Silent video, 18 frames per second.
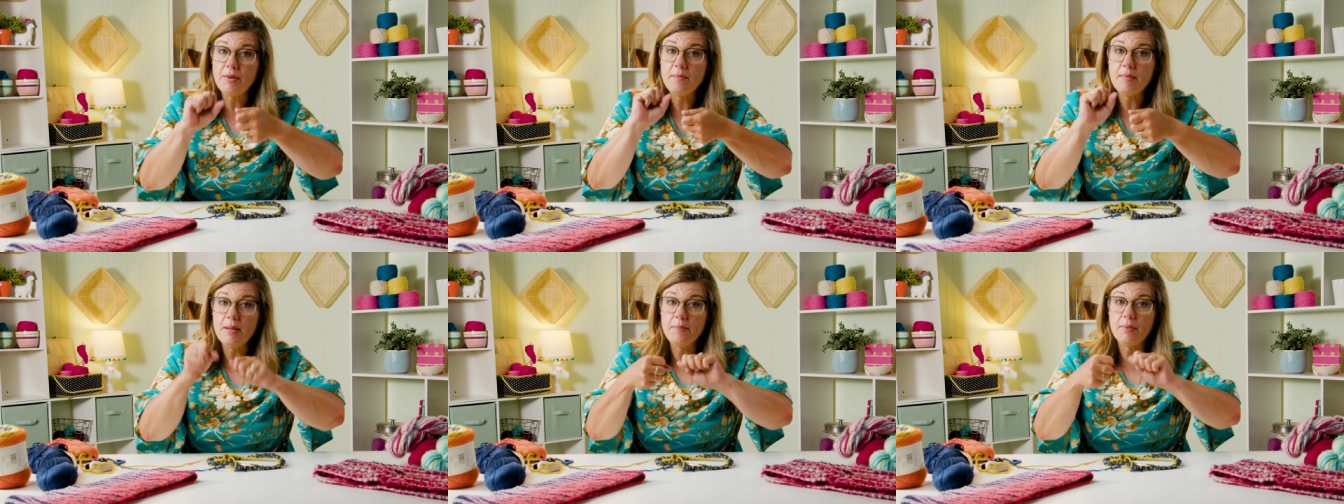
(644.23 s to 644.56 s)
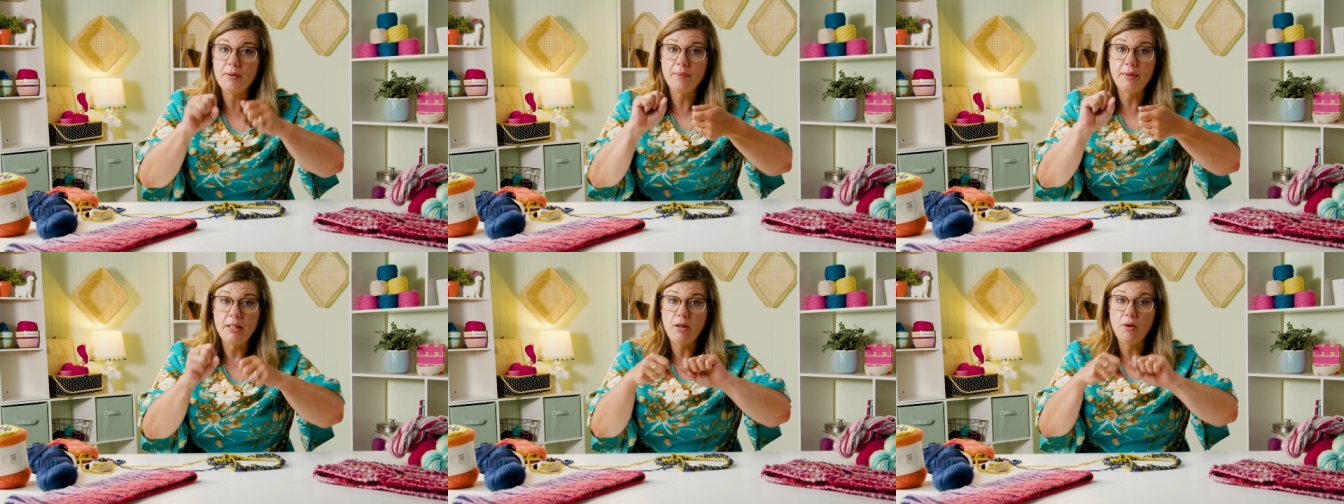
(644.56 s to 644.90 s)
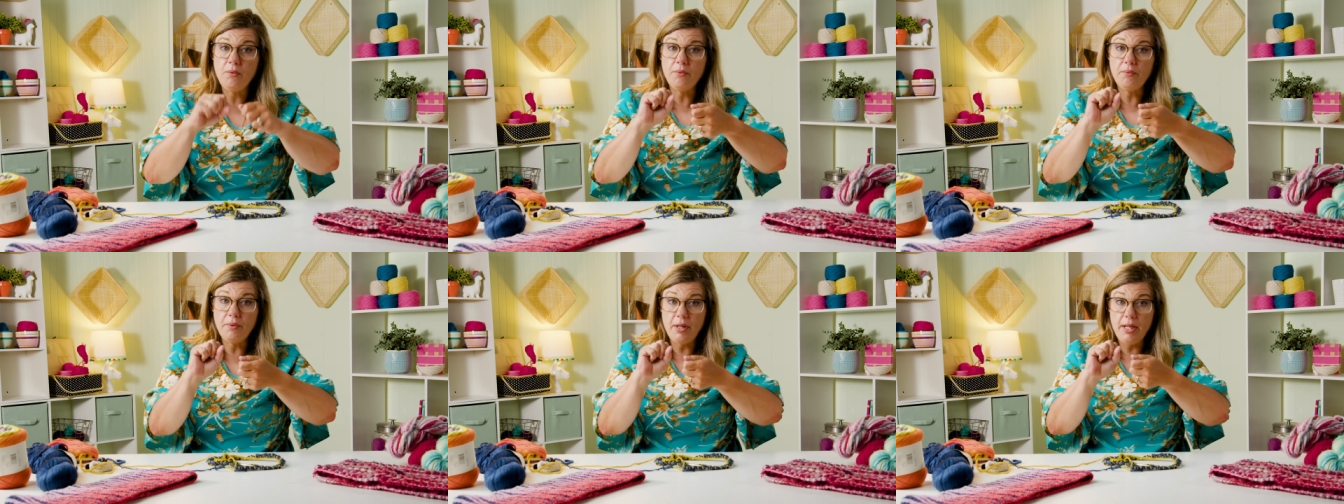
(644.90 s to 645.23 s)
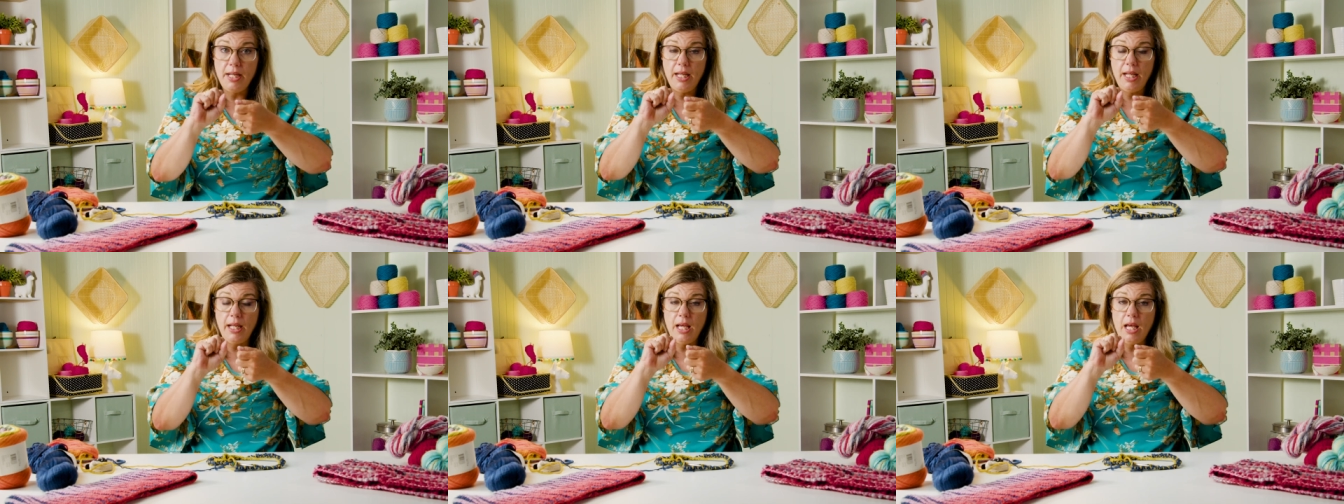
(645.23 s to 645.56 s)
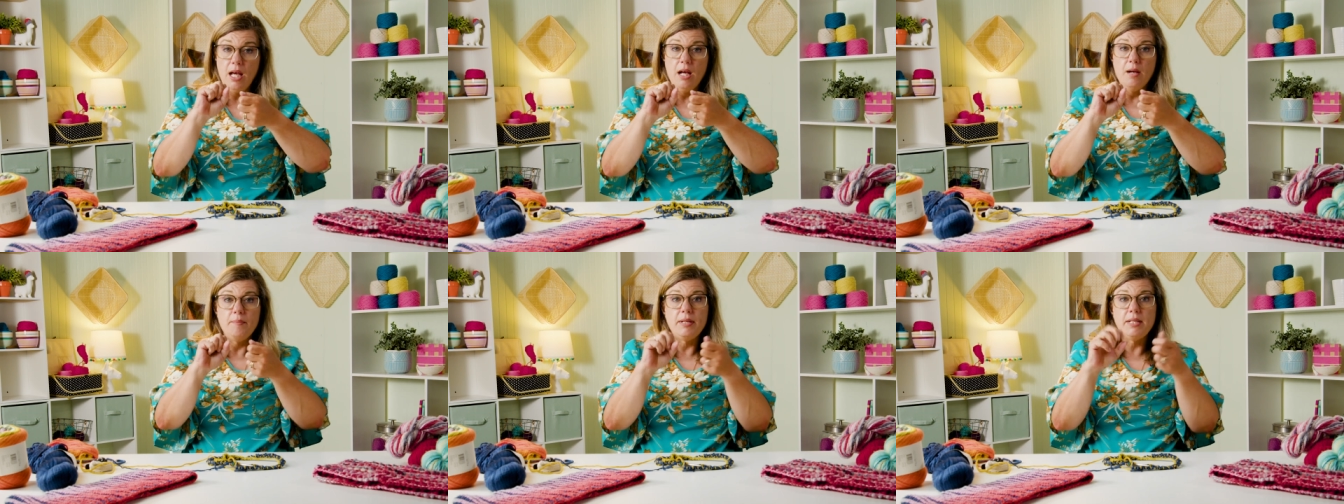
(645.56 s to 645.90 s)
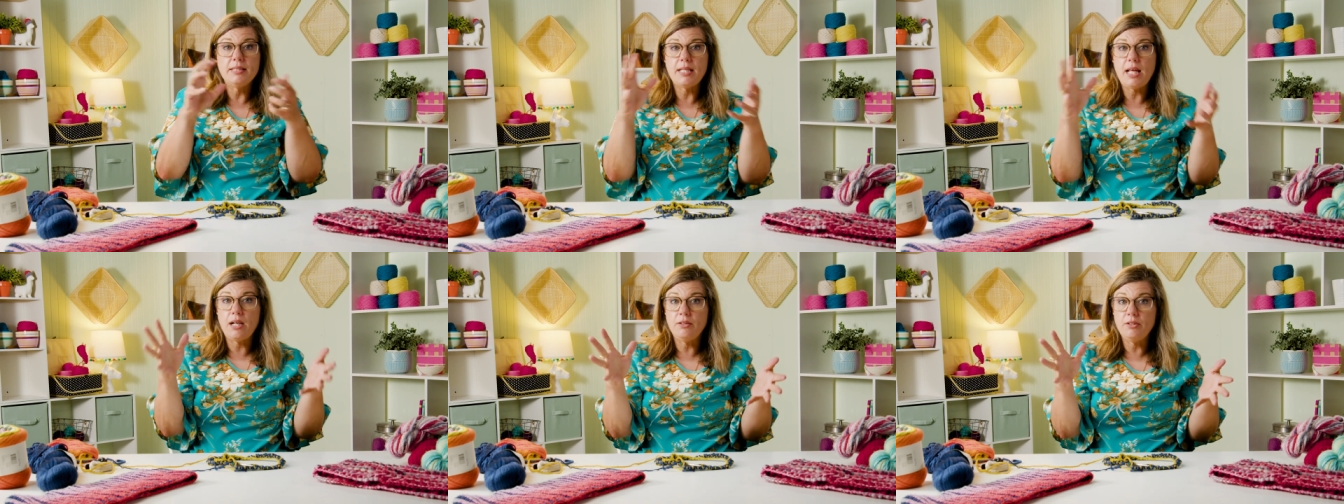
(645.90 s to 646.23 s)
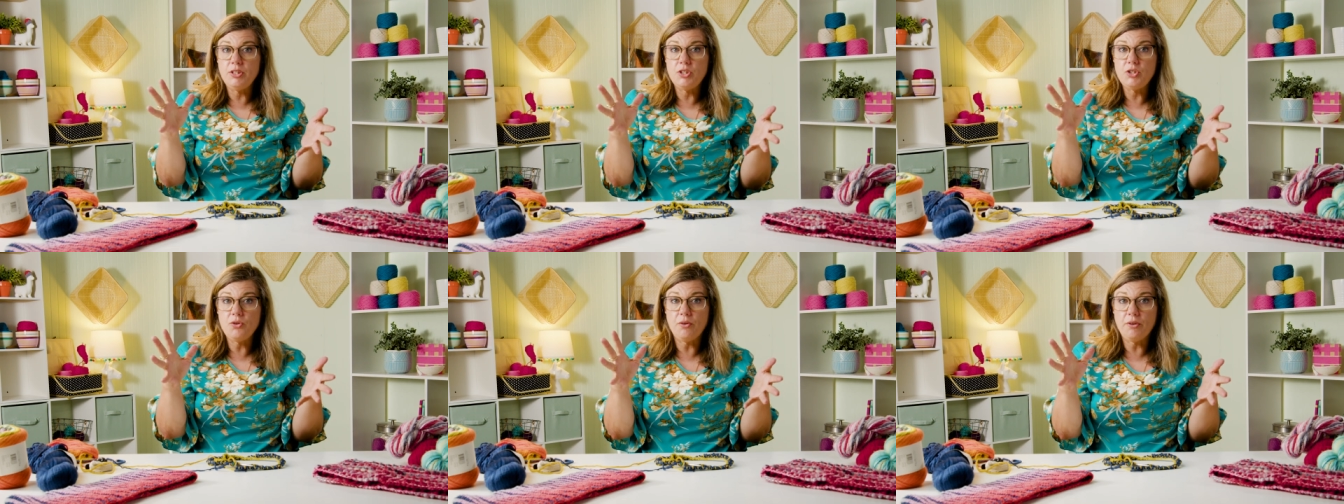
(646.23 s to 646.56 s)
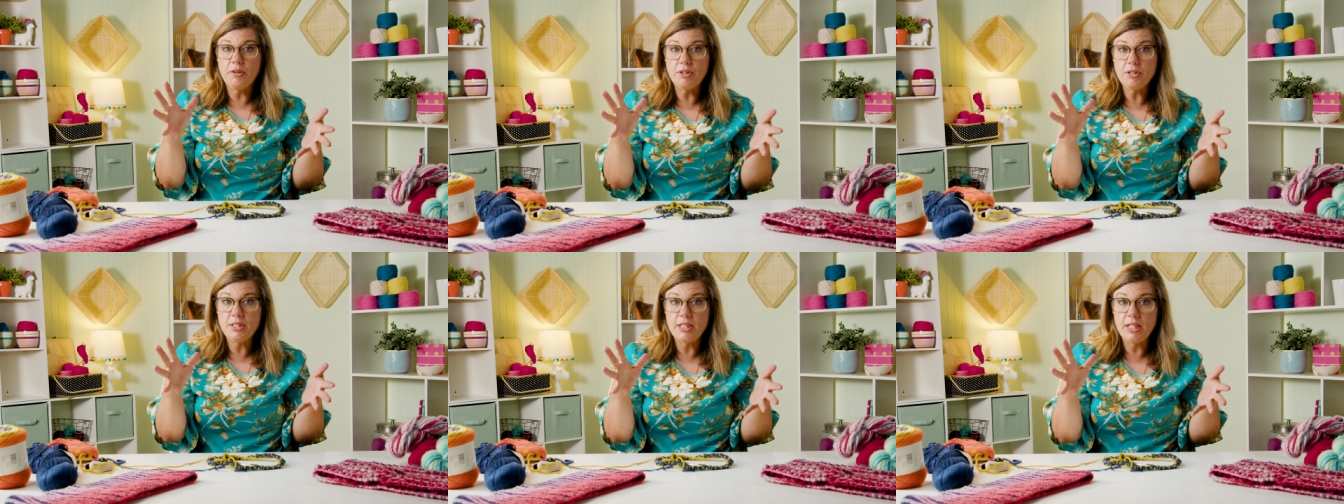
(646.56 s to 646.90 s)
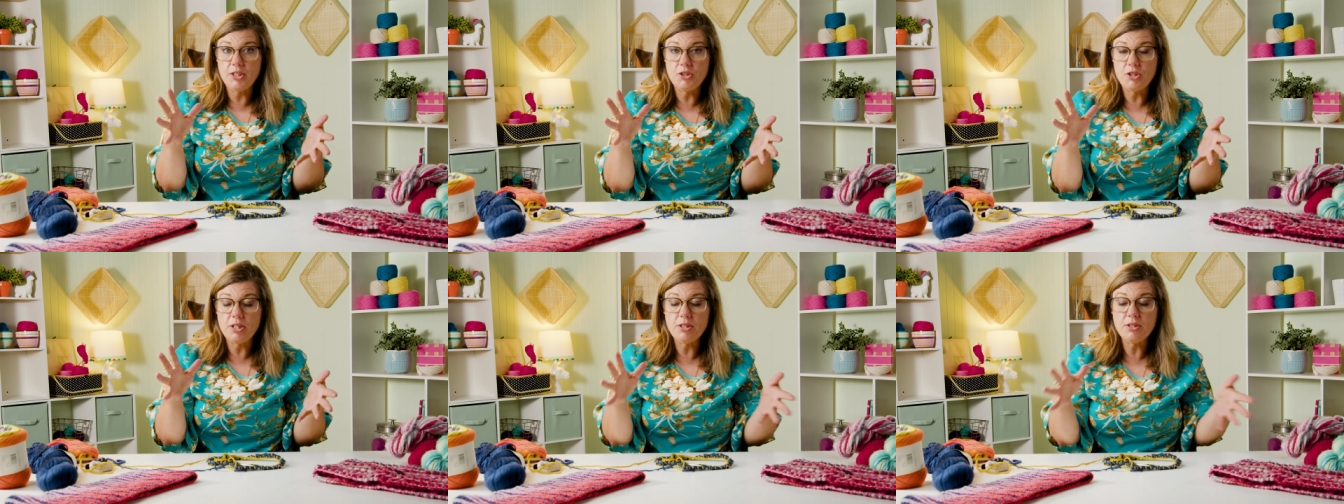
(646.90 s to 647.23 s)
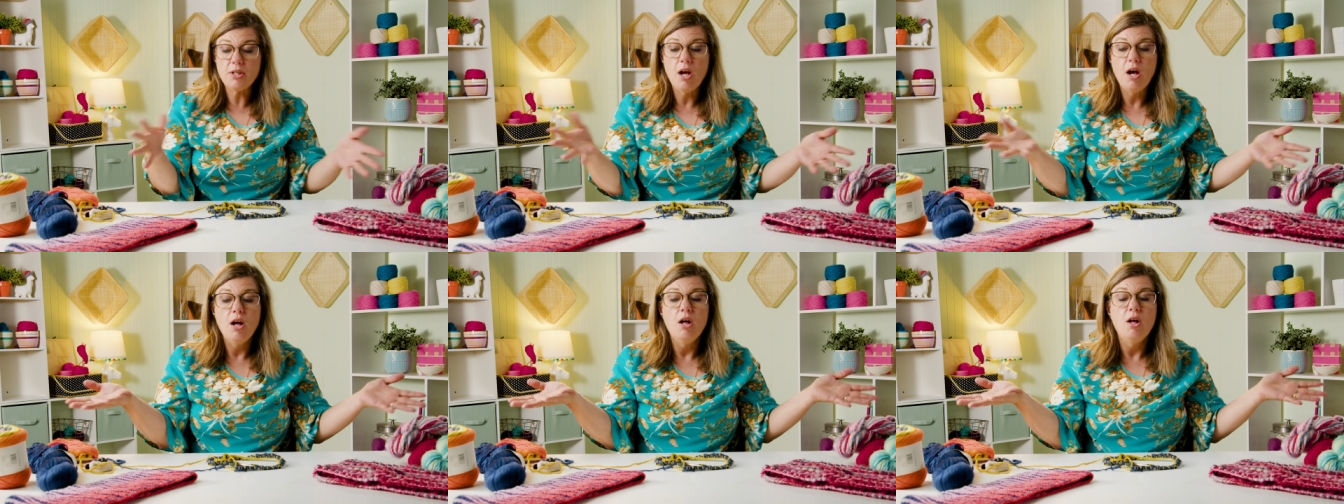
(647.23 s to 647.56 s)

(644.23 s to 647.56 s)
Remember, we don't wring because that'll distort our stitches.